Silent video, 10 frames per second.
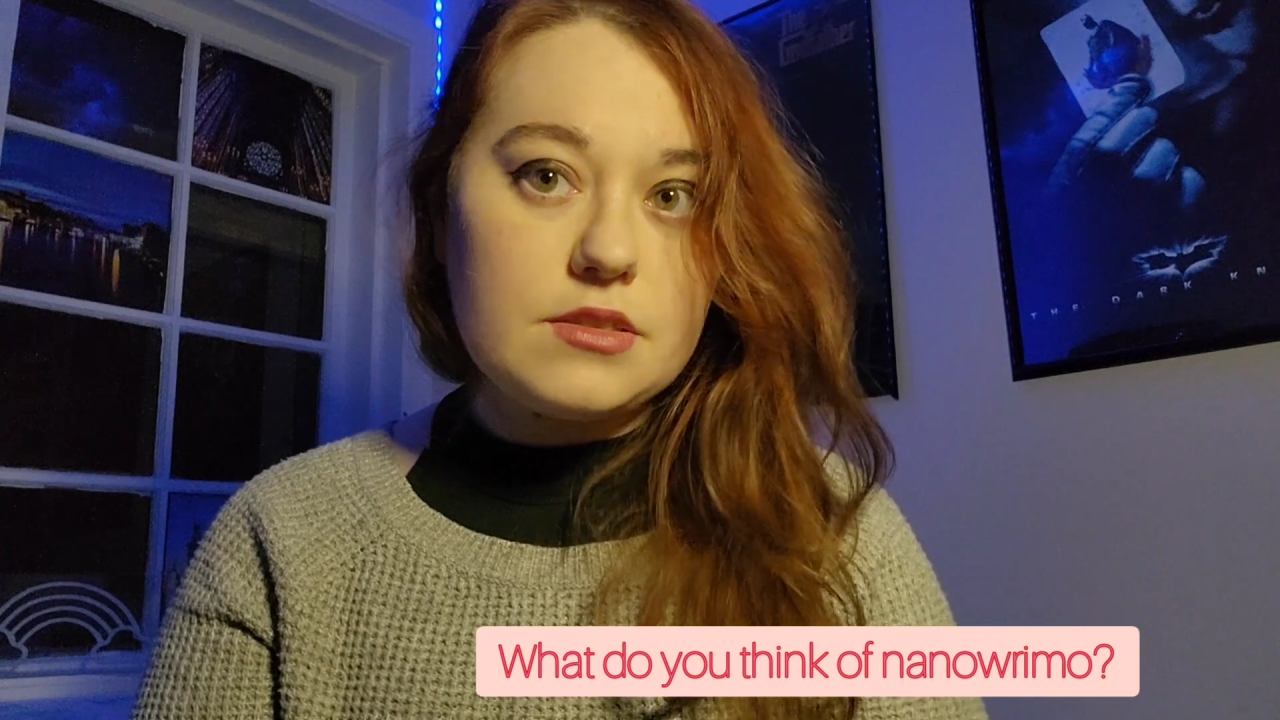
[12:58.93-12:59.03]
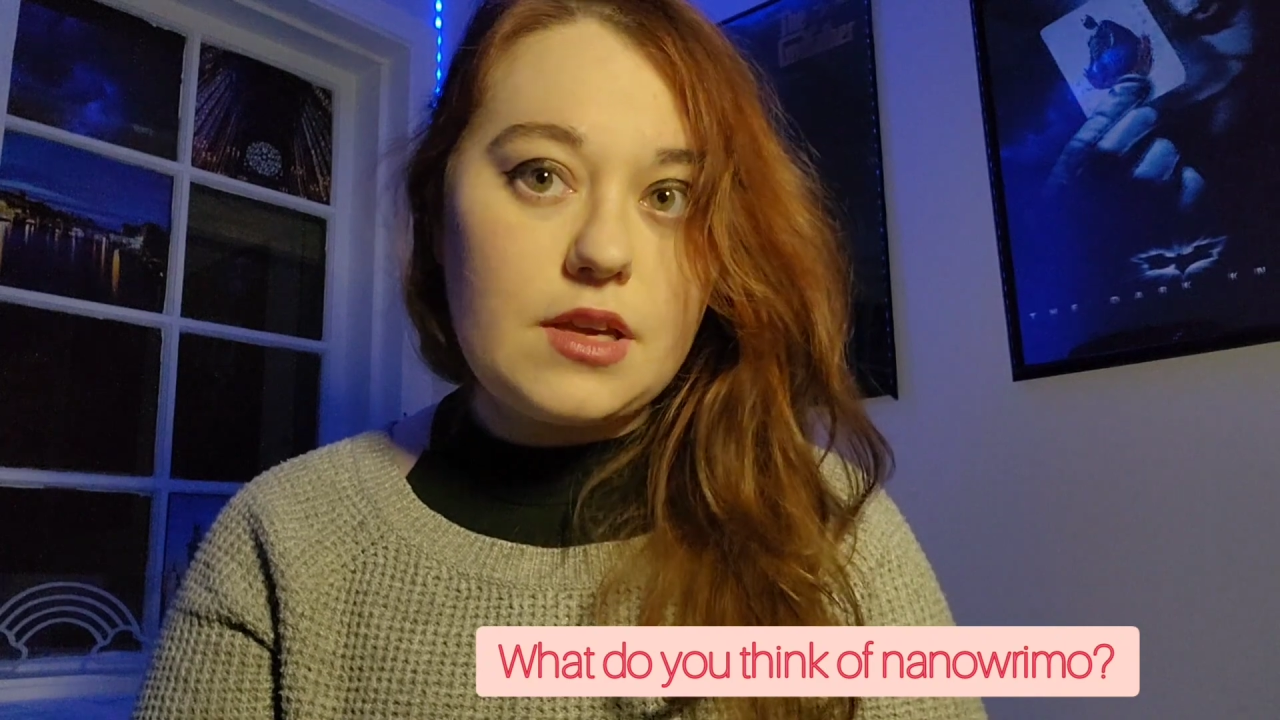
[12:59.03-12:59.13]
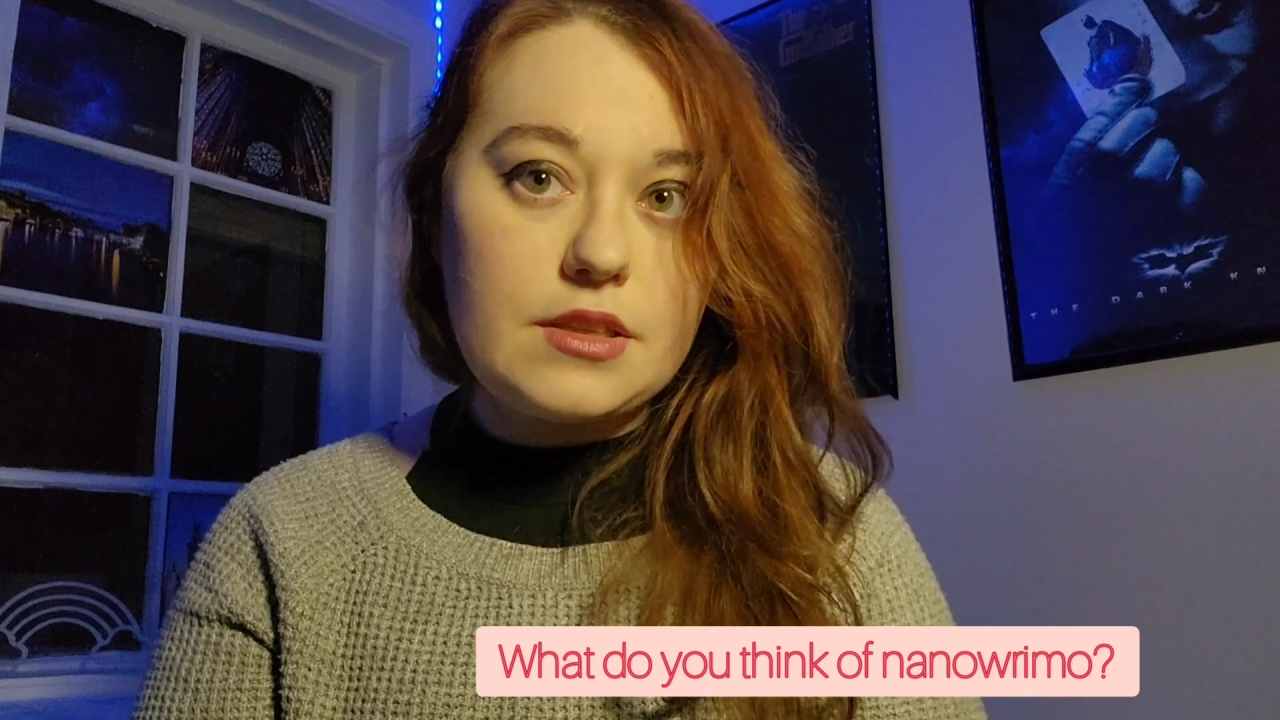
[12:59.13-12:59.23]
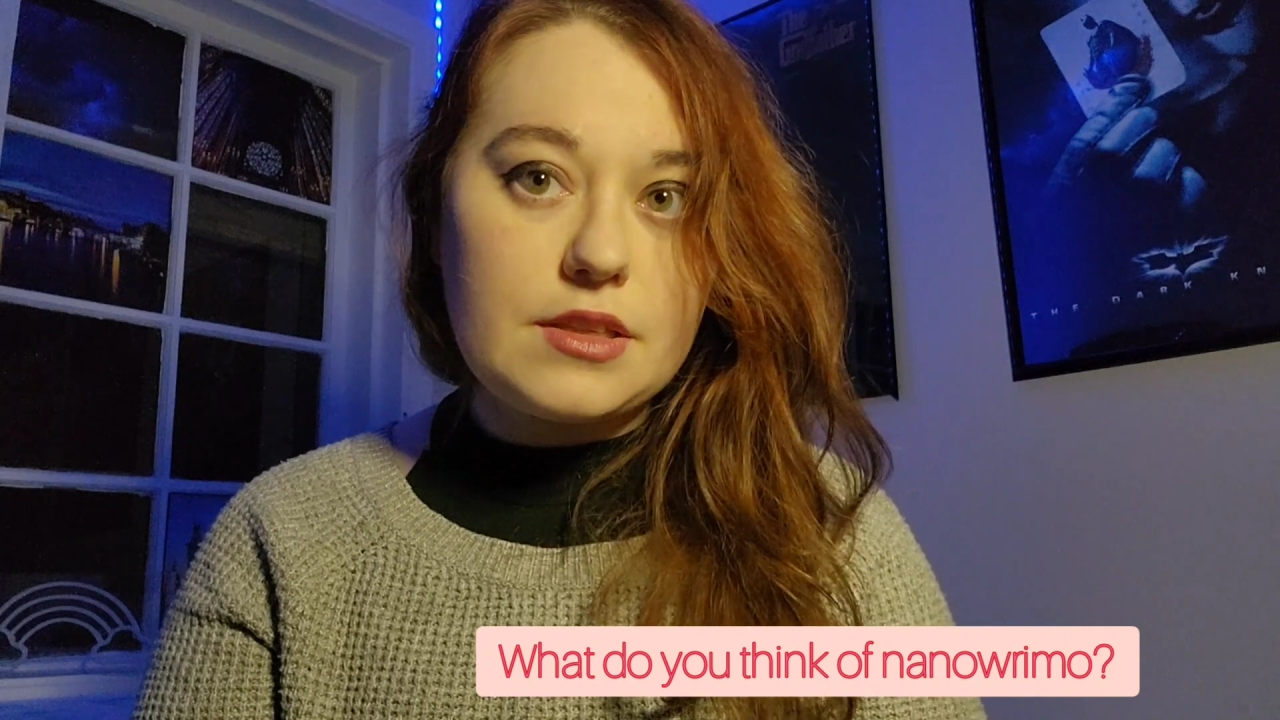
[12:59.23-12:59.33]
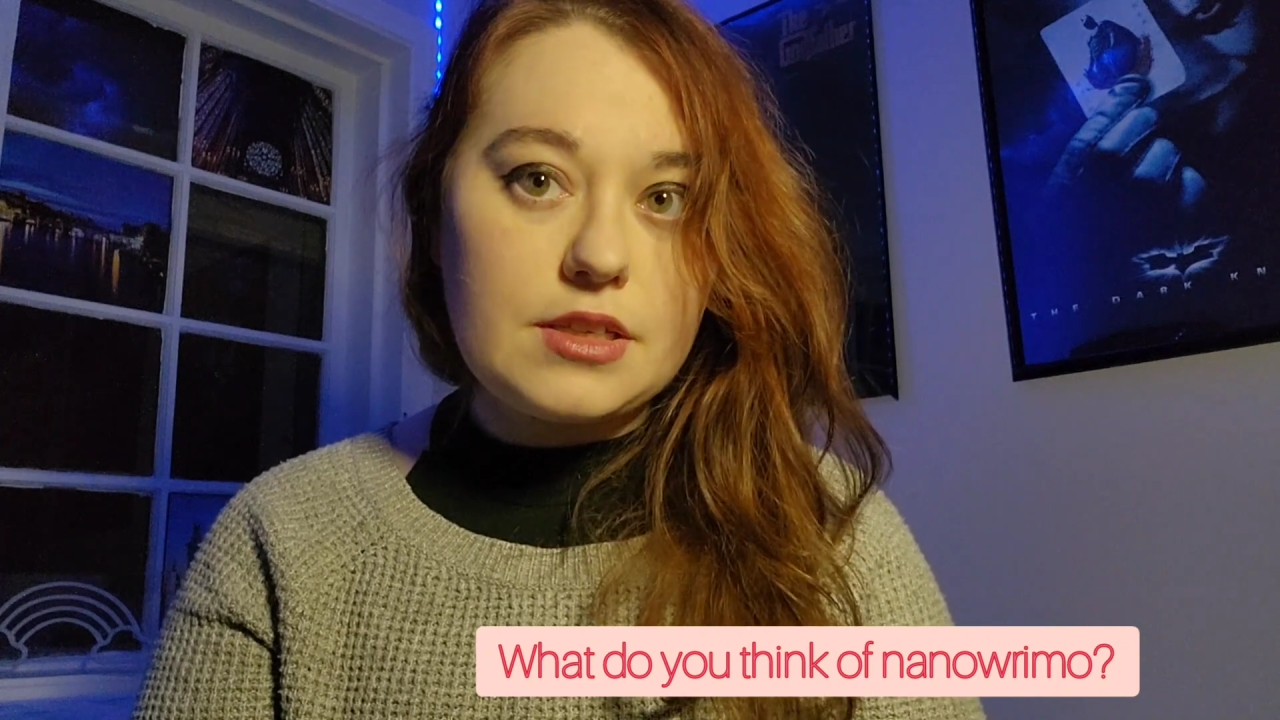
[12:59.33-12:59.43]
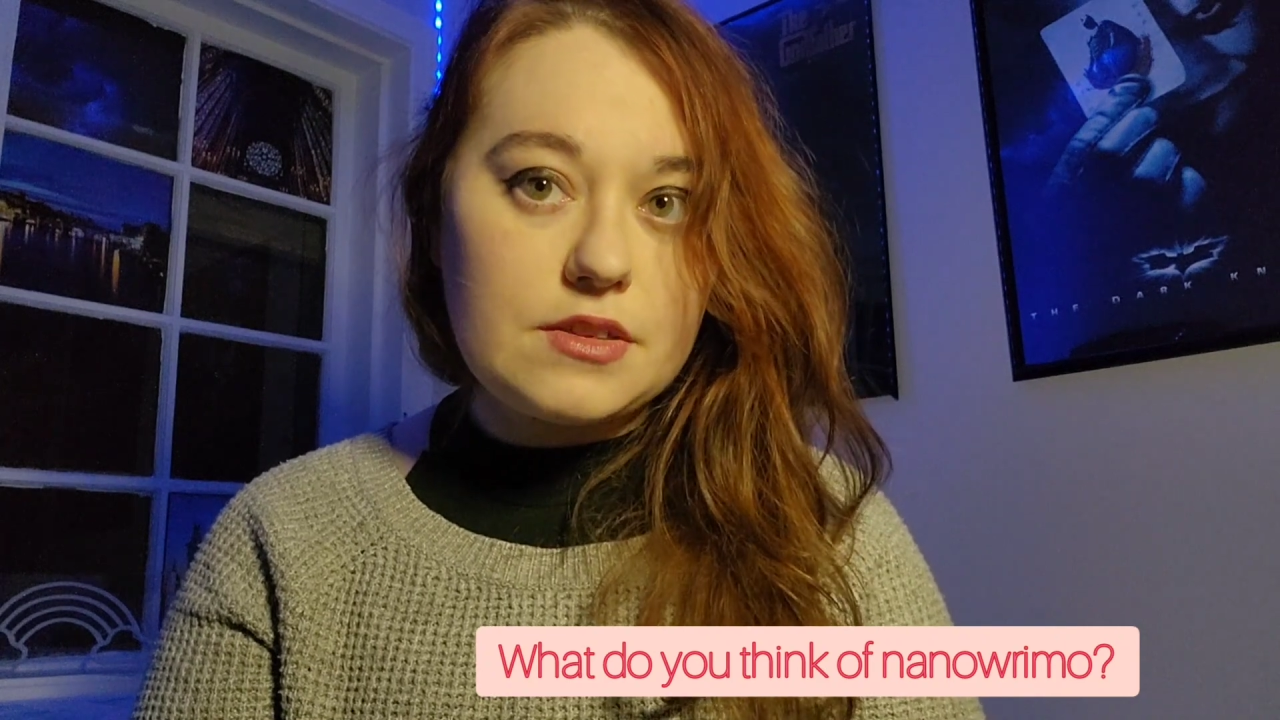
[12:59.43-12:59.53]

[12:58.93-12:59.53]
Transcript: at the end of